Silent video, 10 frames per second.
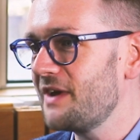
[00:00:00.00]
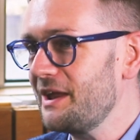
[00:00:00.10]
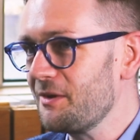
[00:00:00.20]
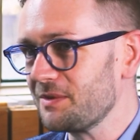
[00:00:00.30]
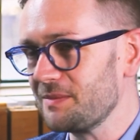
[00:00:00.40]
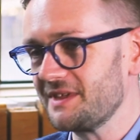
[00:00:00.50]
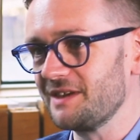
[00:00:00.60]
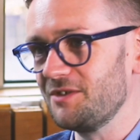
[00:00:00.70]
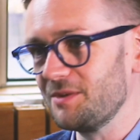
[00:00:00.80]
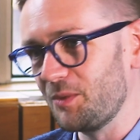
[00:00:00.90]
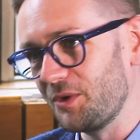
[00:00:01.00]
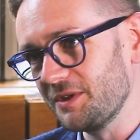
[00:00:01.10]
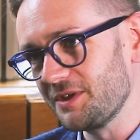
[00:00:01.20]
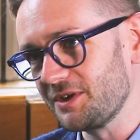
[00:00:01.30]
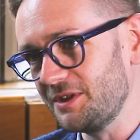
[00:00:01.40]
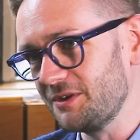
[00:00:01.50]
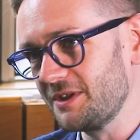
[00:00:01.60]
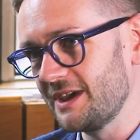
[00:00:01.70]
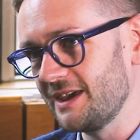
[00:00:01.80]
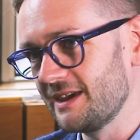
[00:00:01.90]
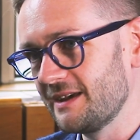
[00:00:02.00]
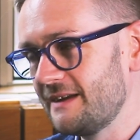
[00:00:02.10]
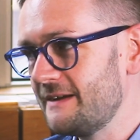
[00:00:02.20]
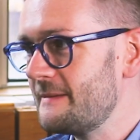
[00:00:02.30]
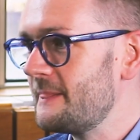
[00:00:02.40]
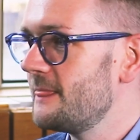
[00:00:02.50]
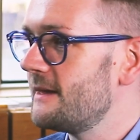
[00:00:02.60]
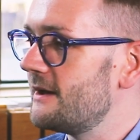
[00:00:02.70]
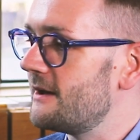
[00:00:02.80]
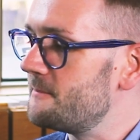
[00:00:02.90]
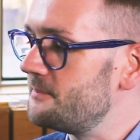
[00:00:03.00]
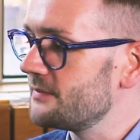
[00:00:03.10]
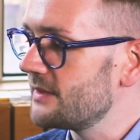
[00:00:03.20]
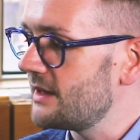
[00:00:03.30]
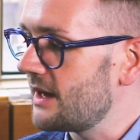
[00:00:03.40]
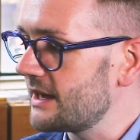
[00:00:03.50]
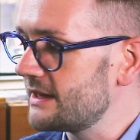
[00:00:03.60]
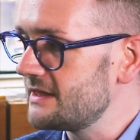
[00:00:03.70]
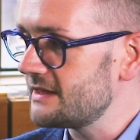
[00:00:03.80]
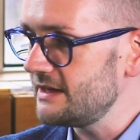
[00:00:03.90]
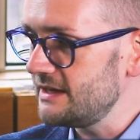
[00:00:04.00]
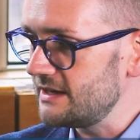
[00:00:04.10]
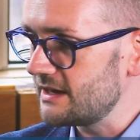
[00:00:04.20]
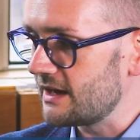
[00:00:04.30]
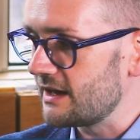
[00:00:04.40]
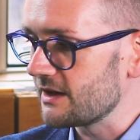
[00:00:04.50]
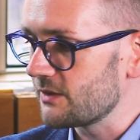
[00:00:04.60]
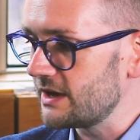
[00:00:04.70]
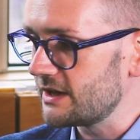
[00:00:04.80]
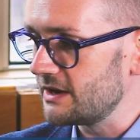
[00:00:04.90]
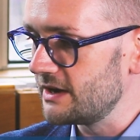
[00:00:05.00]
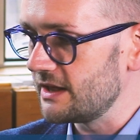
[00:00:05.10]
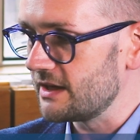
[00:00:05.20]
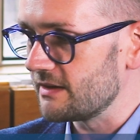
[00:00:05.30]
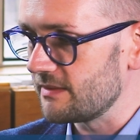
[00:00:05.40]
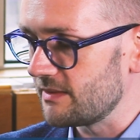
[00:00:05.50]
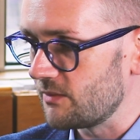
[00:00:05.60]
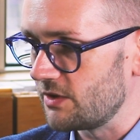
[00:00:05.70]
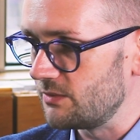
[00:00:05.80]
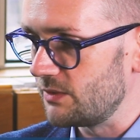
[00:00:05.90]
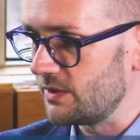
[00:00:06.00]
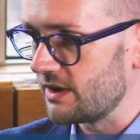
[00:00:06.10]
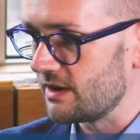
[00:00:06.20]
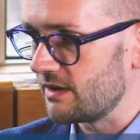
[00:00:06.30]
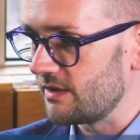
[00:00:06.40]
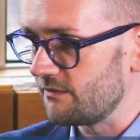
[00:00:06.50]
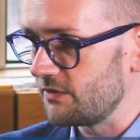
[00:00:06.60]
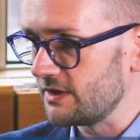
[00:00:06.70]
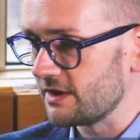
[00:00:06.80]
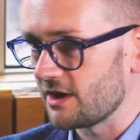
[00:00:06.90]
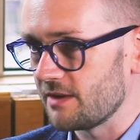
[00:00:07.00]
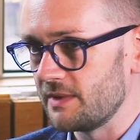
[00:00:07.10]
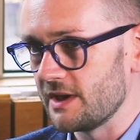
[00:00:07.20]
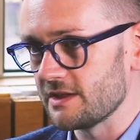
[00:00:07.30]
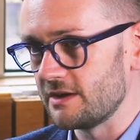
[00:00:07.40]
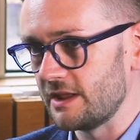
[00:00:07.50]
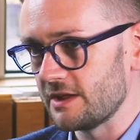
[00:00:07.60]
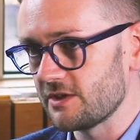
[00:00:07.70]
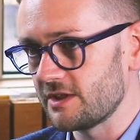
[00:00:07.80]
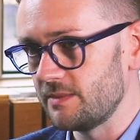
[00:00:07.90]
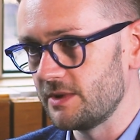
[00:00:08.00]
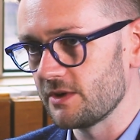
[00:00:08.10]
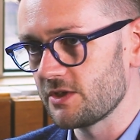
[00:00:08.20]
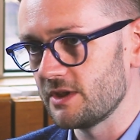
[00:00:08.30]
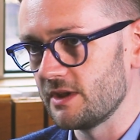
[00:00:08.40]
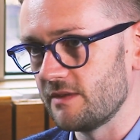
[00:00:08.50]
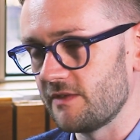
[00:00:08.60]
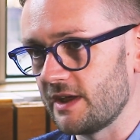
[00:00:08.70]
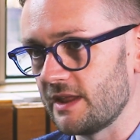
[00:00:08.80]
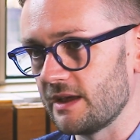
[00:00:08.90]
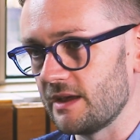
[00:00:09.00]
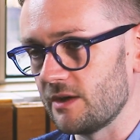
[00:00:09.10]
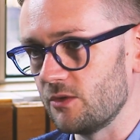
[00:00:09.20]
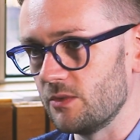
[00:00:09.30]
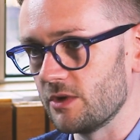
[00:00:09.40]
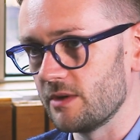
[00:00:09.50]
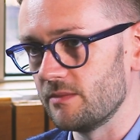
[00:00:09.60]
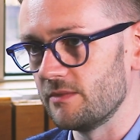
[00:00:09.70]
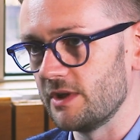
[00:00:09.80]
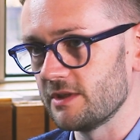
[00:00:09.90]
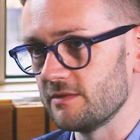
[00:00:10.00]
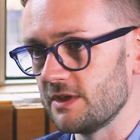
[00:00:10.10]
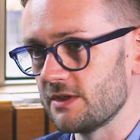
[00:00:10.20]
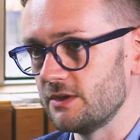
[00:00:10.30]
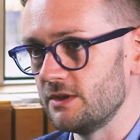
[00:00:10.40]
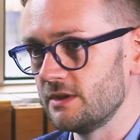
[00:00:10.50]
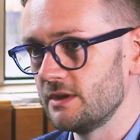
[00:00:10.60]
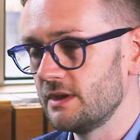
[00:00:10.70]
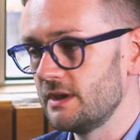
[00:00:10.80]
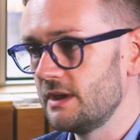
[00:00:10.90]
very optimistic view of what all this could look like. I can see quite clearly a world where we are fully decarbonised in our electricity production. In fact, that I hope will come relatively soon.